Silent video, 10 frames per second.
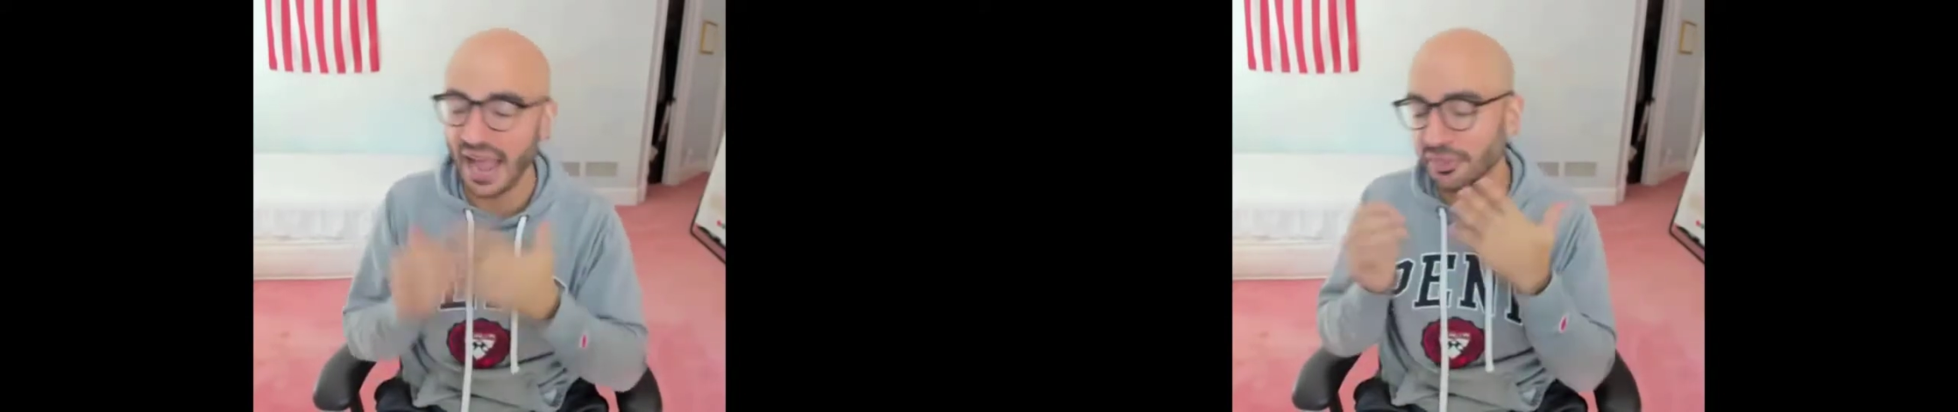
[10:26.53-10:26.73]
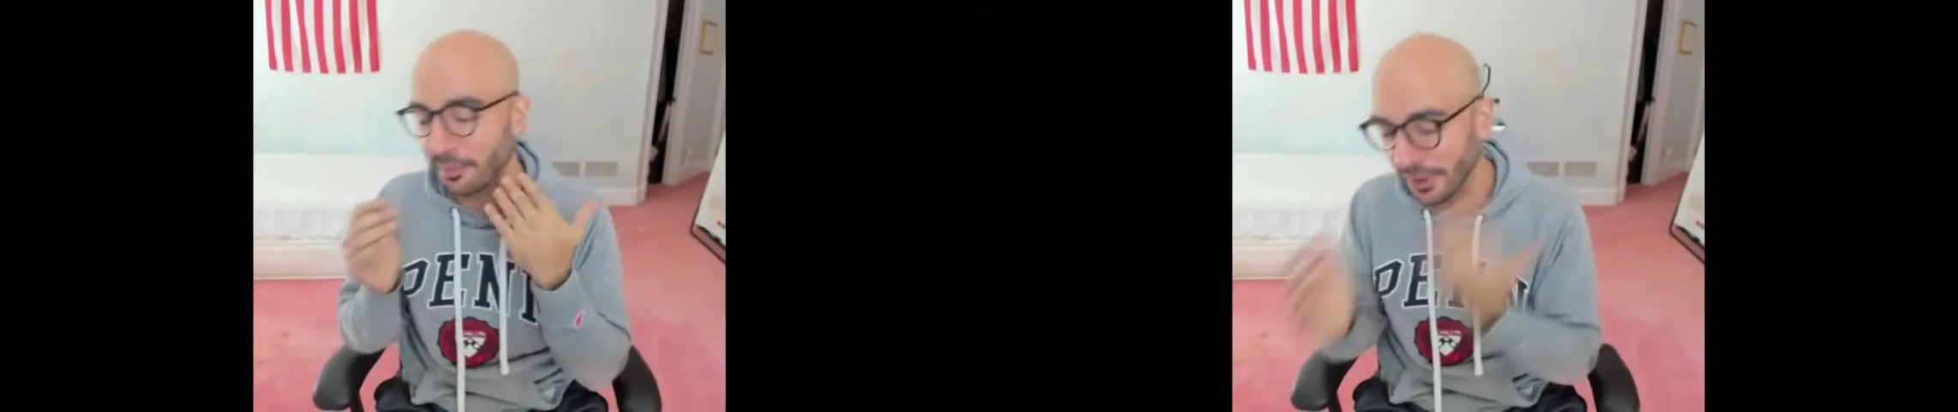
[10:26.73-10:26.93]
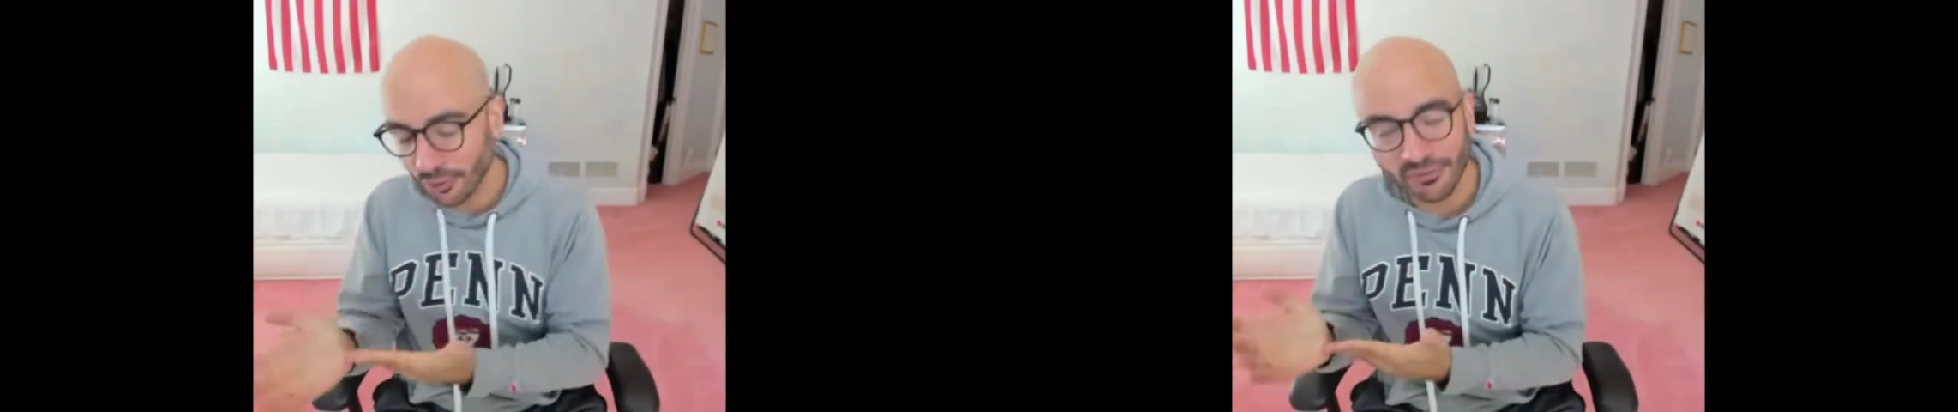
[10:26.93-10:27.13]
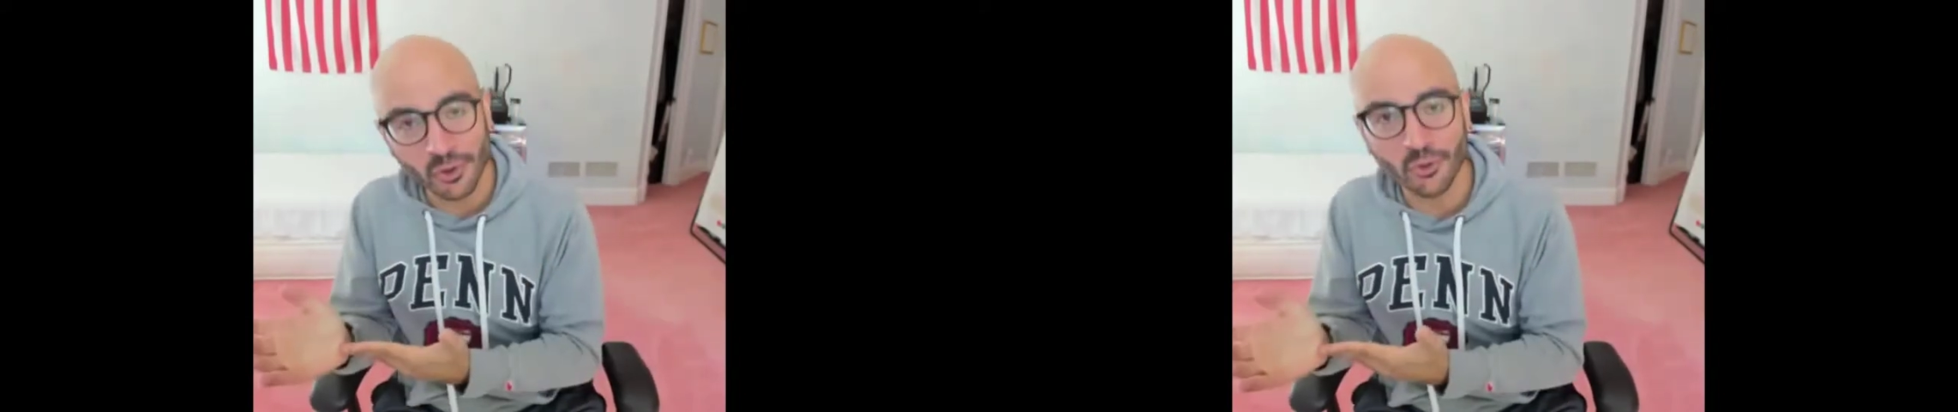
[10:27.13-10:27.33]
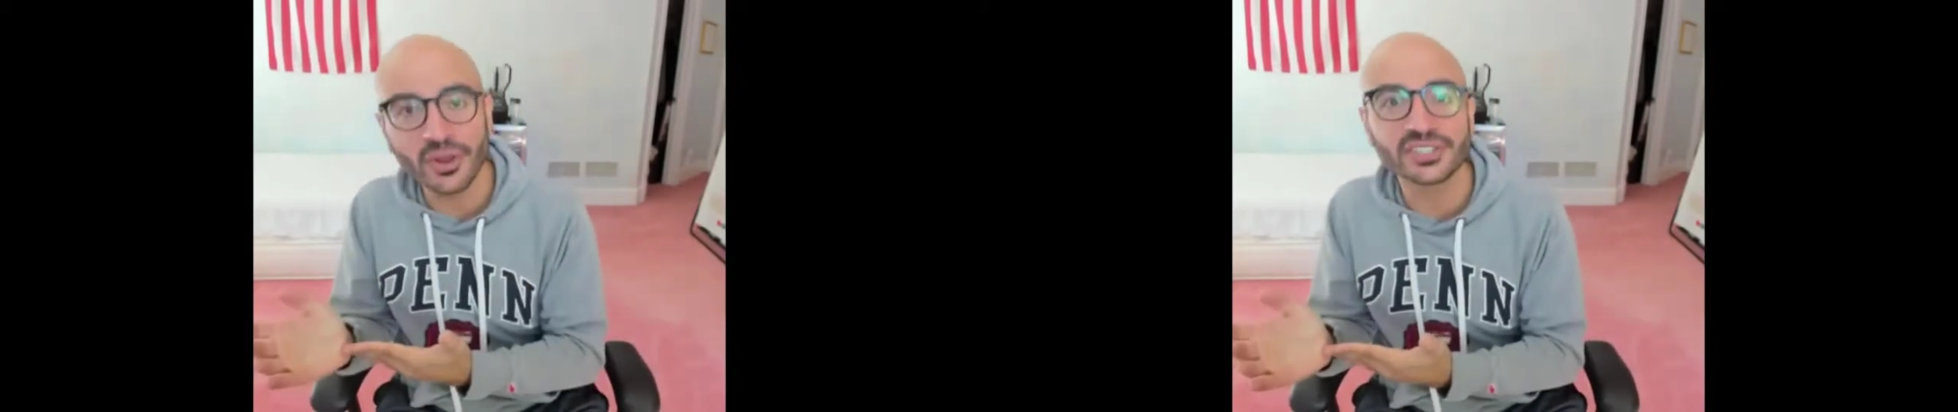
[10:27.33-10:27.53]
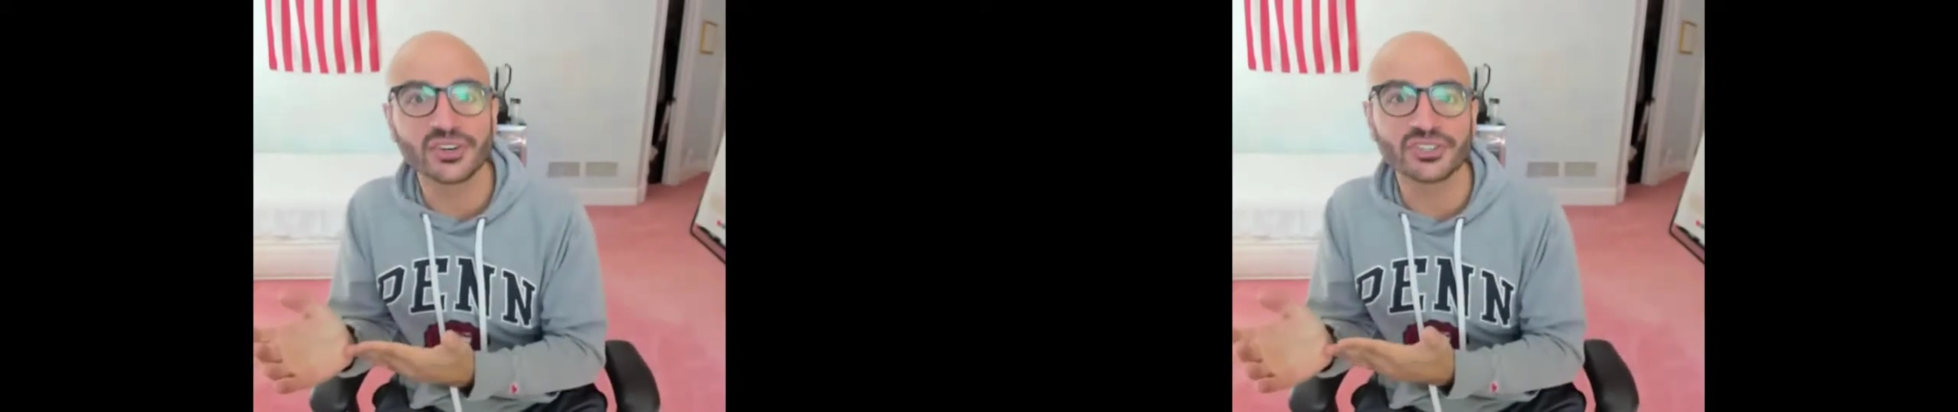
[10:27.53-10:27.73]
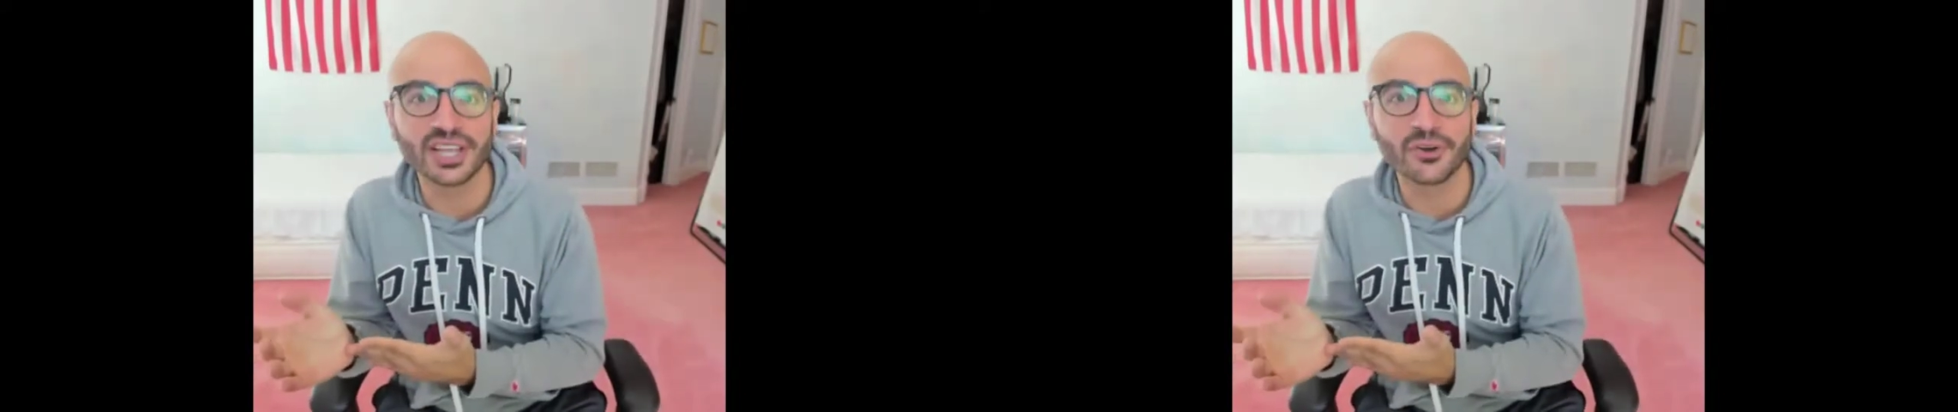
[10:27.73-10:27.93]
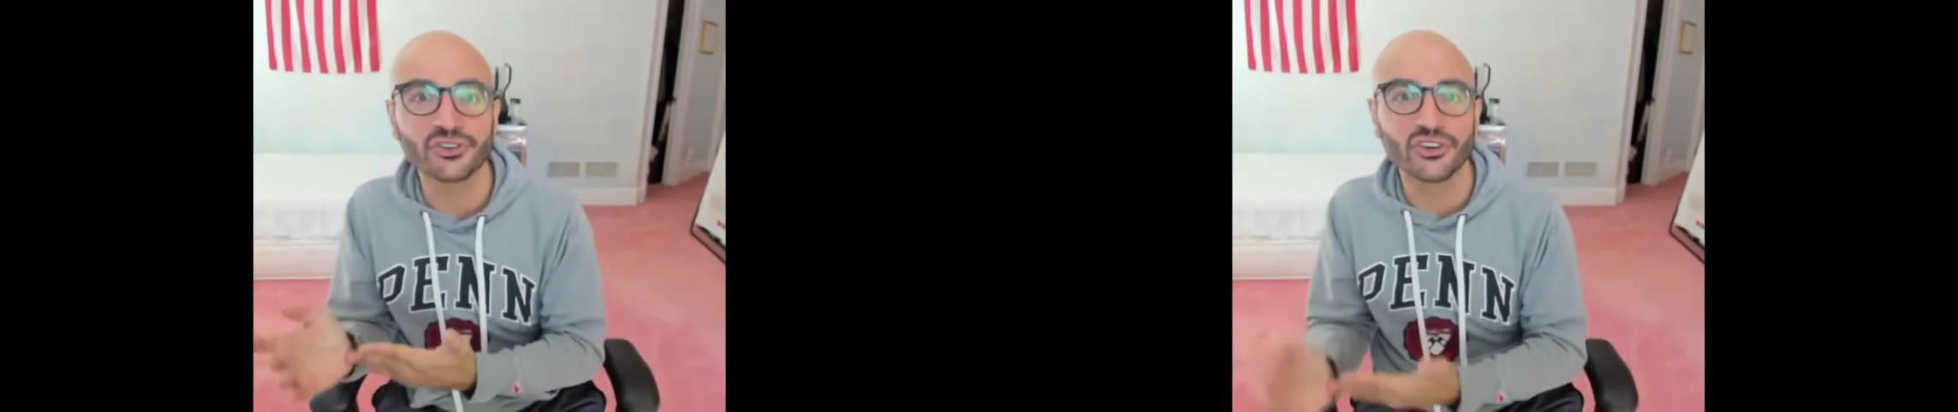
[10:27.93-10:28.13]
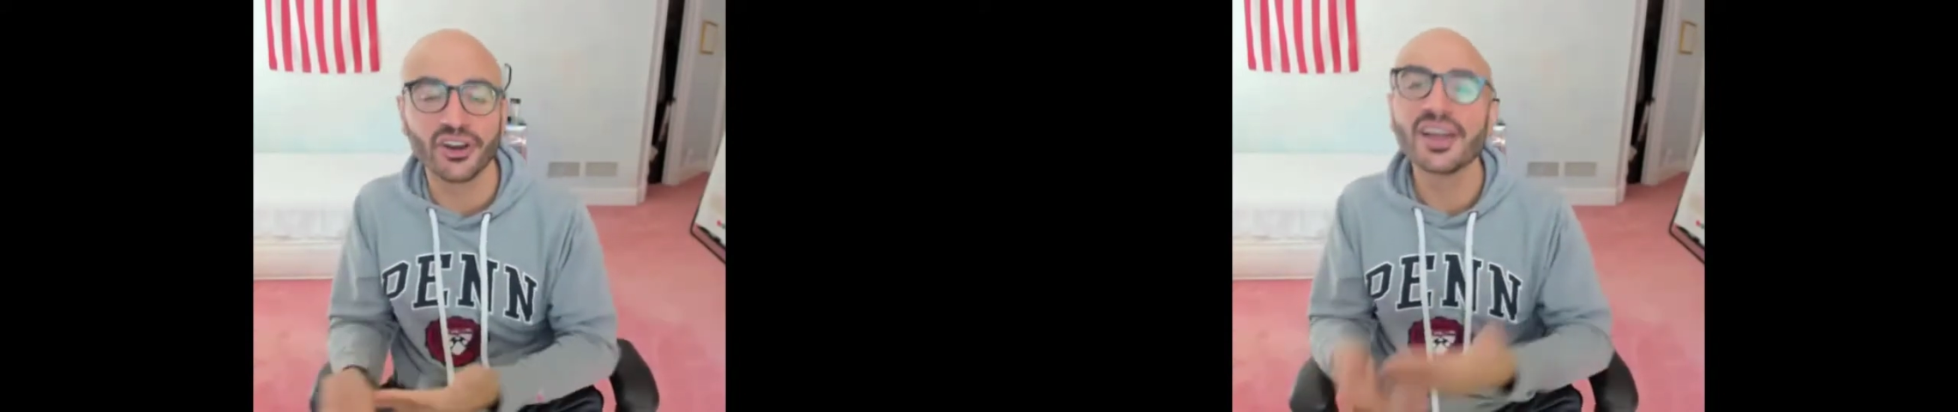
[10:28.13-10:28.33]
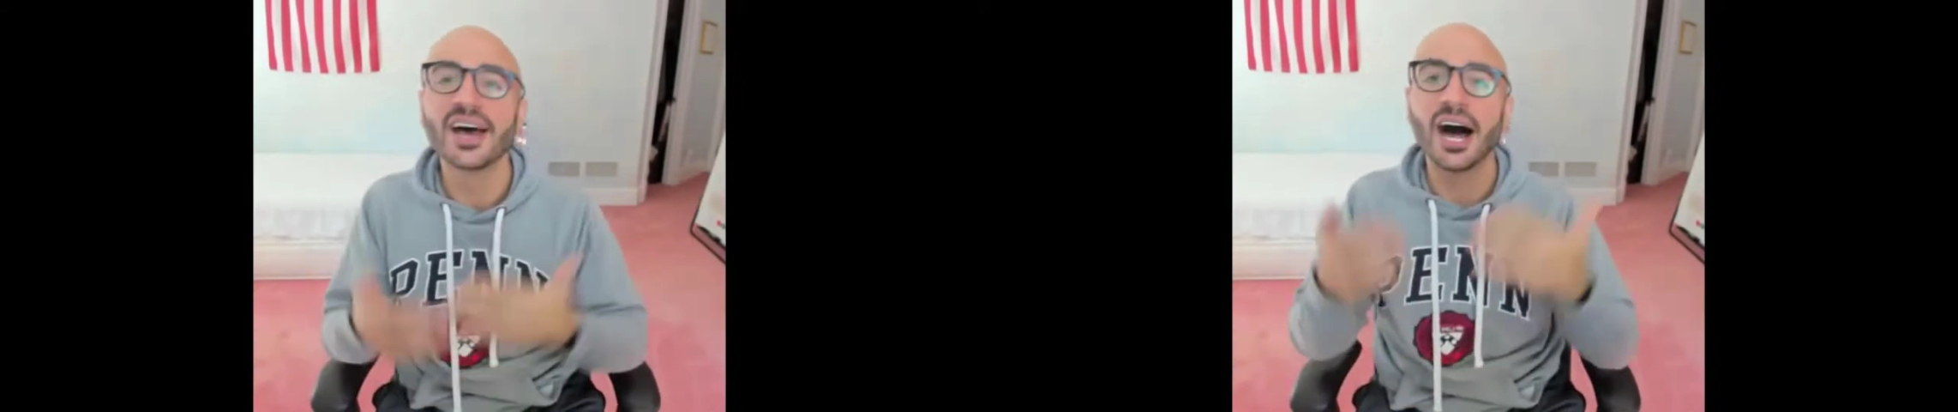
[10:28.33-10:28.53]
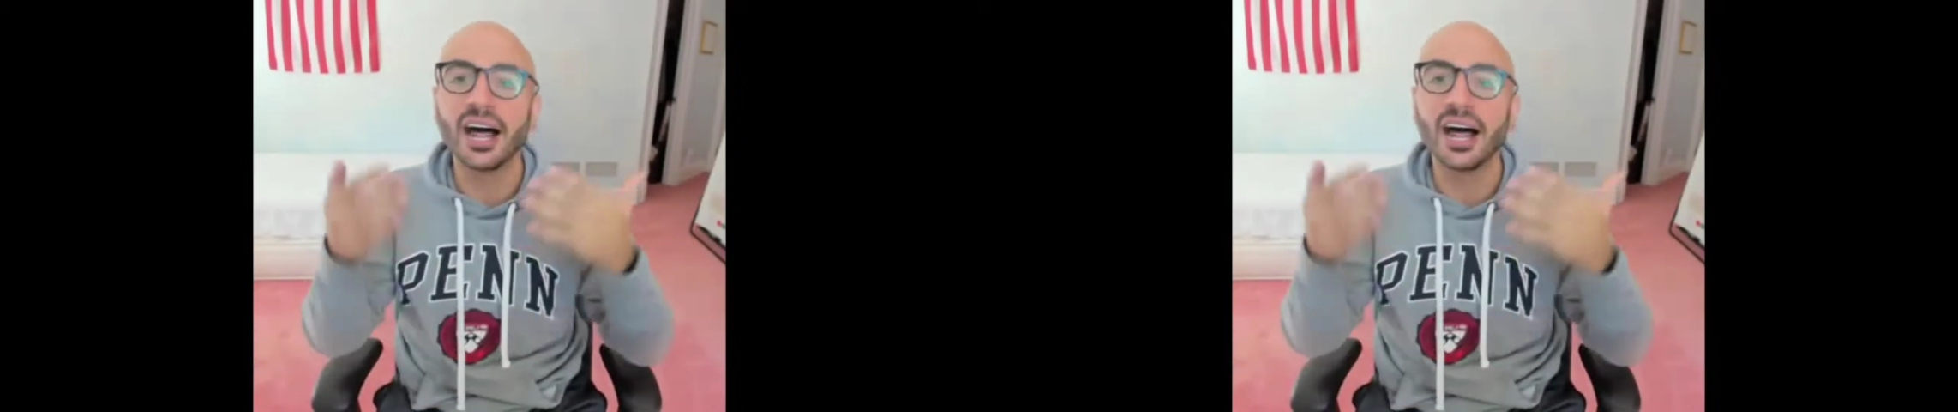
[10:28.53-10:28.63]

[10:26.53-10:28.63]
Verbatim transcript: at the peer-reviewed research literature